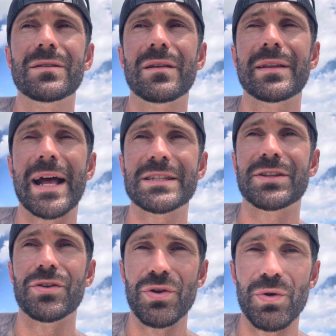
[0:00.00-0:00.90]
That's
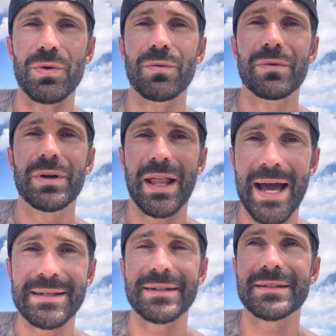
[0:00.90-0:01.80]
the new
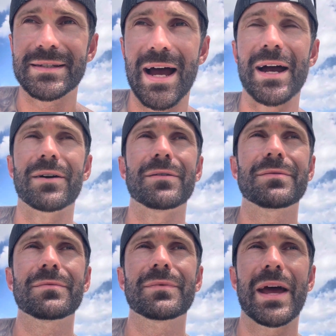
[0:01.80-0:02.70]
classic style
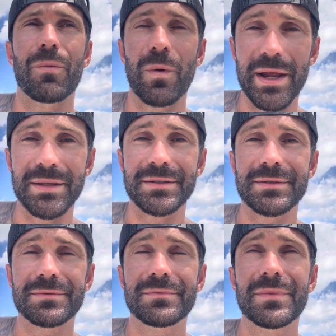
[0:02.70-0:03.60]
that wins.
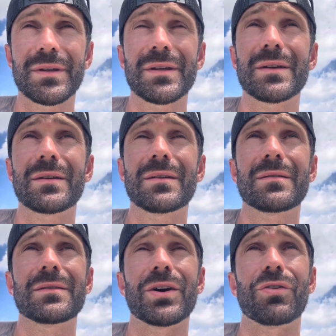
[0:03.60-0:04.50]

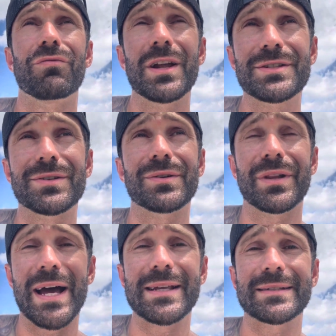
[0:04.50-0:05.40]
The original
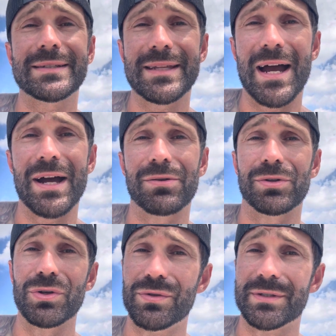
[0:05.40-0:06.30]
classic style
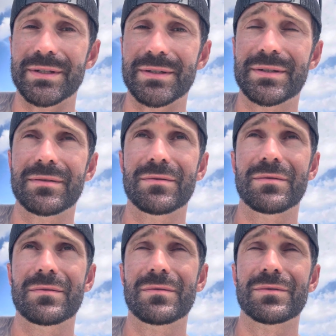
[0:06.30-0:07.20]
loses
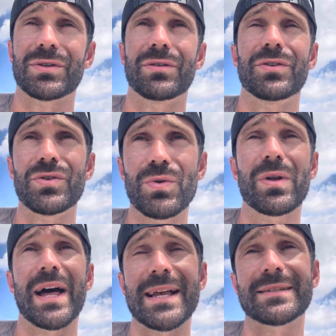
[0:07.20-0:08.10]
to the new
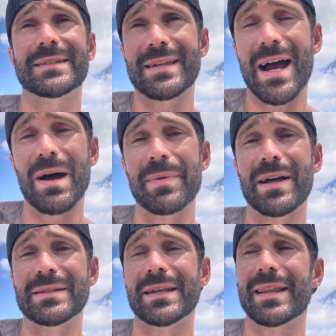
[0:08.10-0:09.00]
classic style
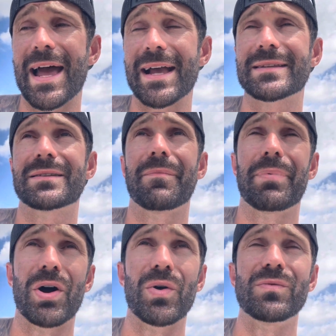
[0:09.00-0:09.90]
because it lacks the
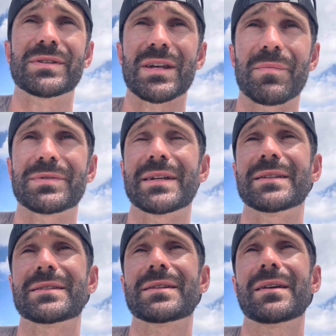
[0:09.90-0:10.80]
bone
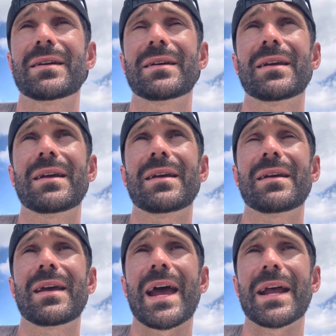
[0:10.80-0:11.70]
substance
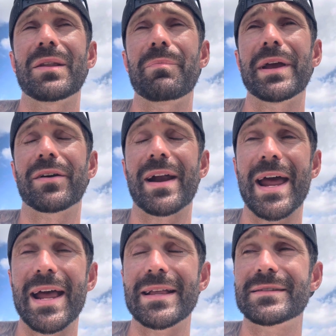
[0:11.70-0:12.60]
and the bigger
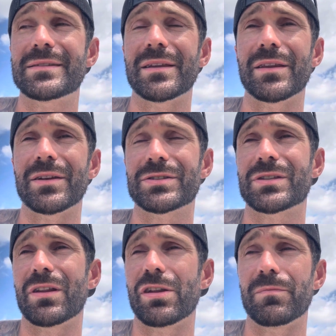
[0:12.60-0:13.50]
heads and just
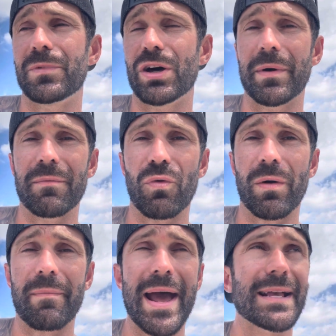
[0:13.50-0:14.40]
a little bit more
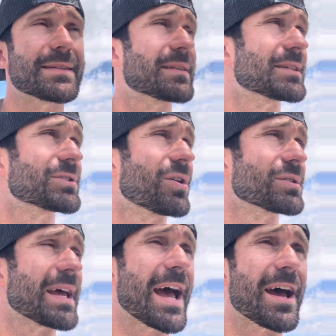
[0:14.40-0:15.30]
mass that these
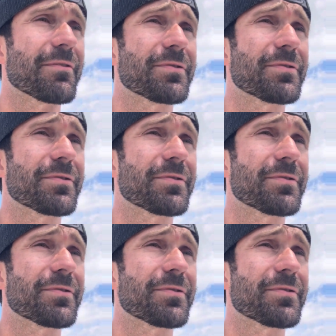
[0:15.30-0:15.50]
dogs have.